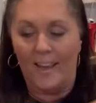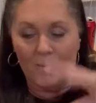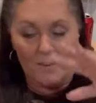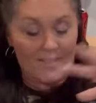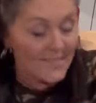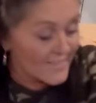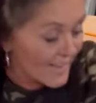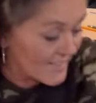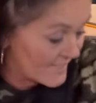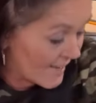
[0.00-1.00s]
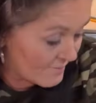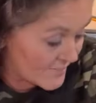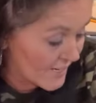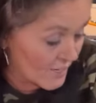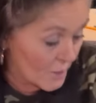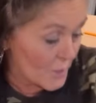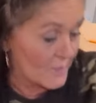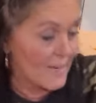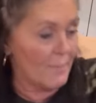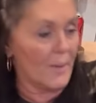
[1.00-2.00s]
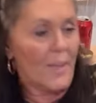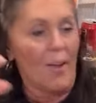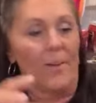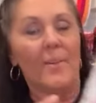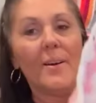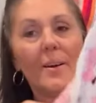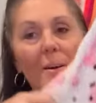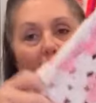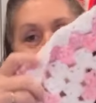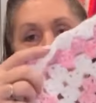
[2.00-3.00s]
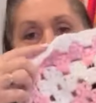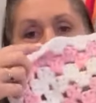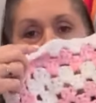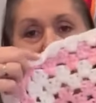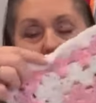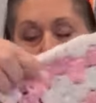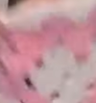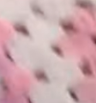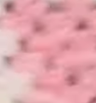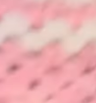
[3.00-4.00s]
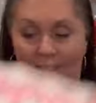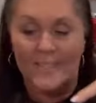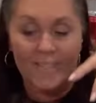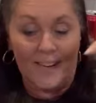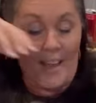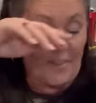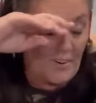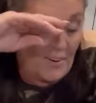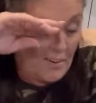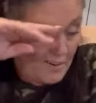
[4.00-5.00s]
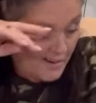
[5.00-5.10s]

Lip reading: But this I've done a long time ago. But yeah, I want to put this together.